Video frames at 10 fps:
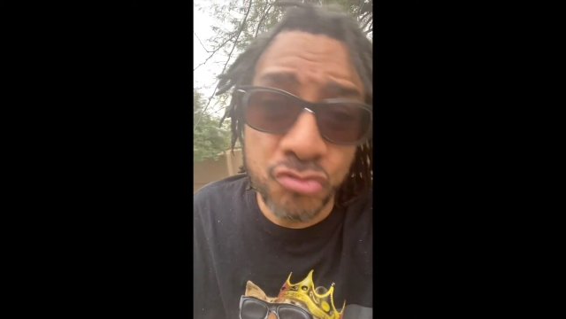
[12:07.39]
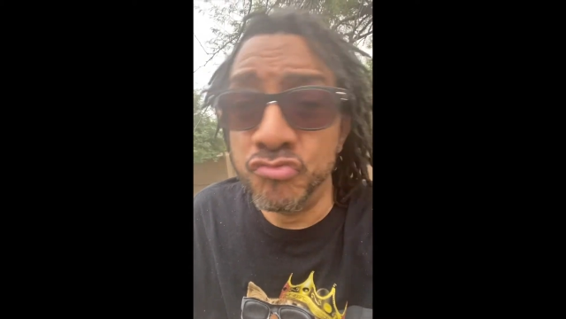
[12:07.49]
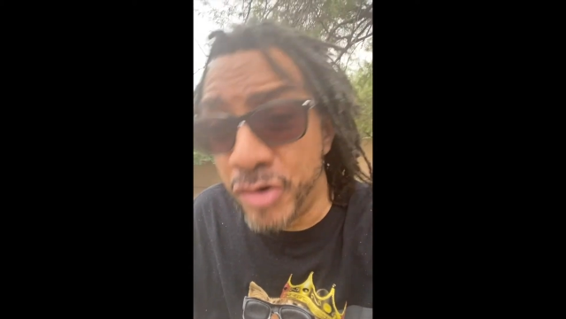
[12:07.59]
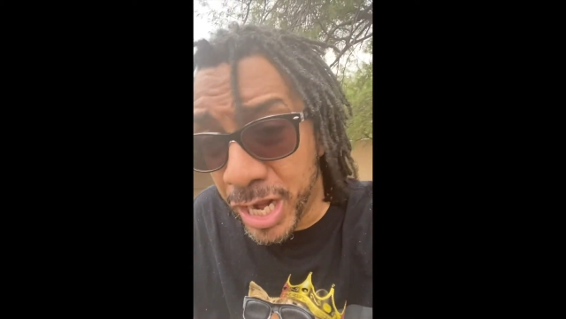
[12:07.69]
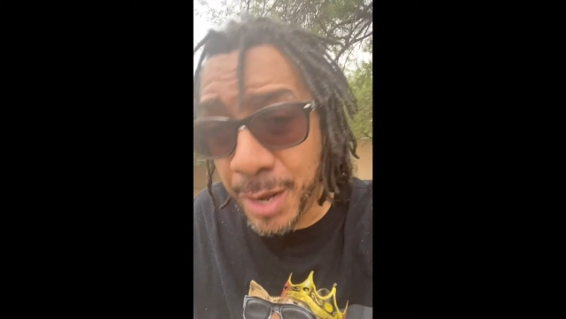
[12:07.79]

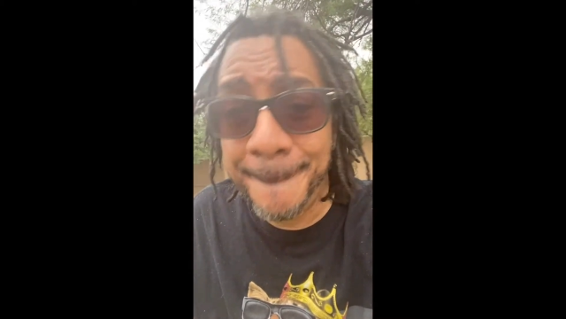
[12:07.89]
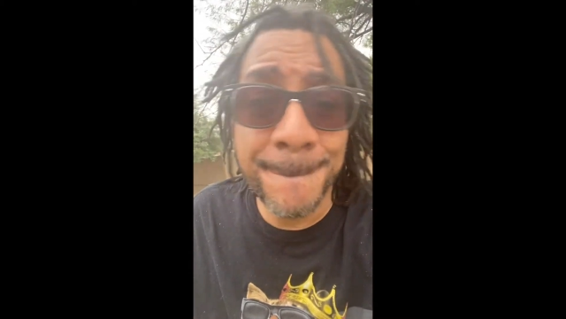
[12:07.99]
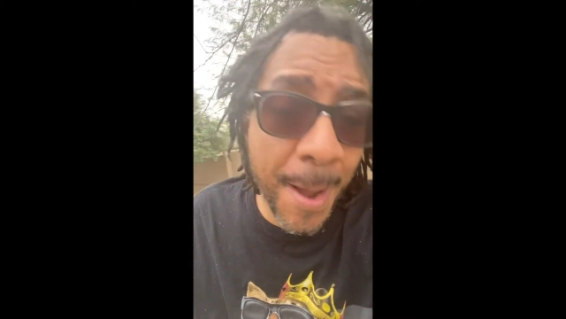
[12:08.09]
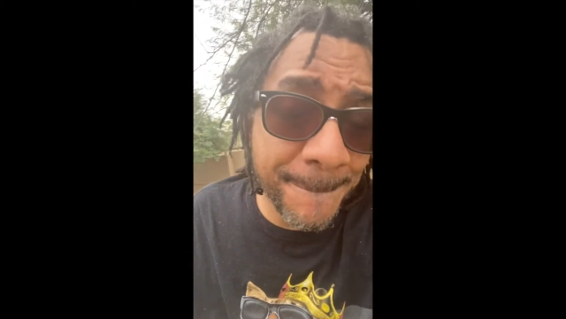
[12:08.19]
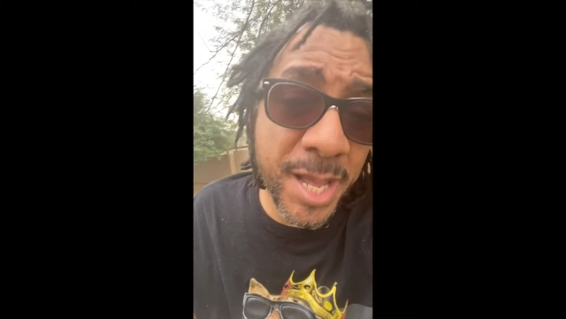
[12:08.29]
Ring
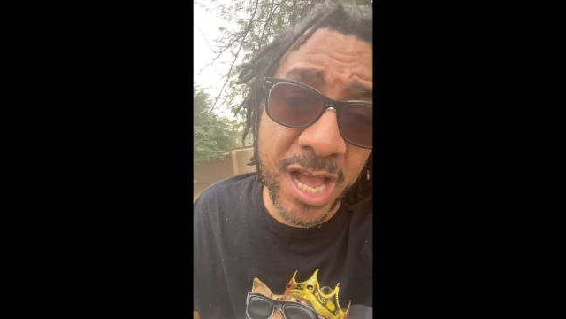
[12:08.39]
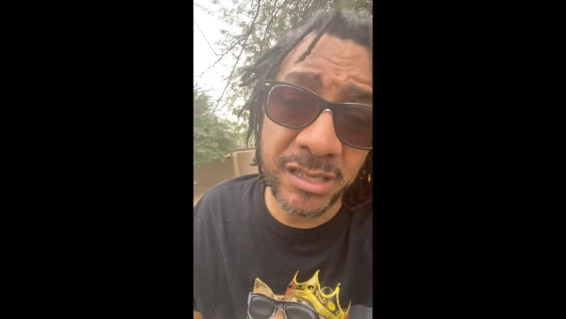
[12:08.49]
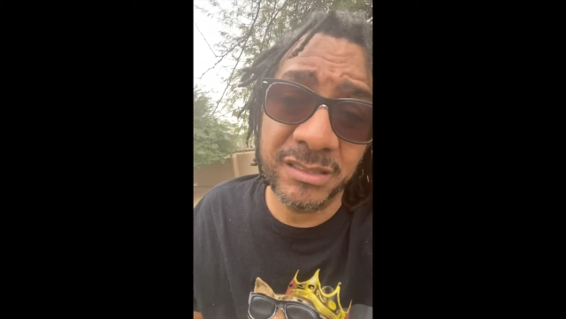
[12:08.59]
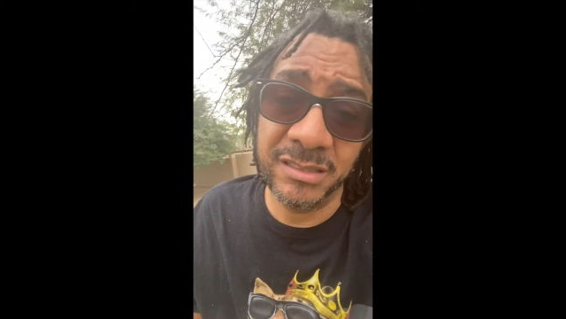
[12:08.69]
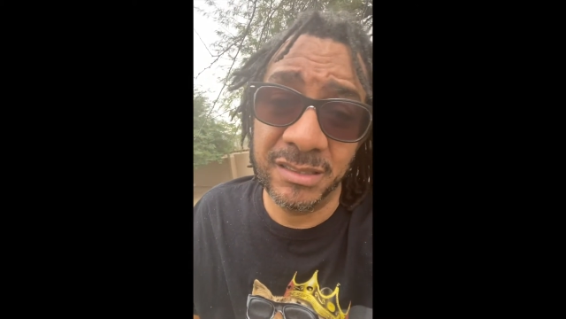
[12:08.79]
my
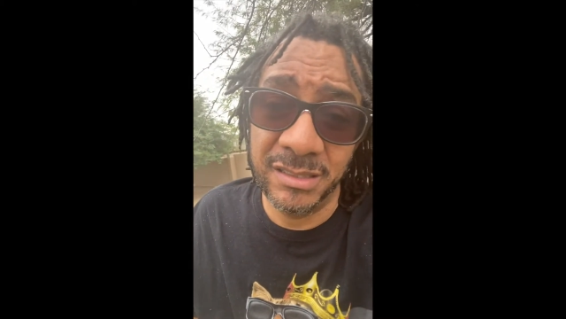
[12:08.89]
bells.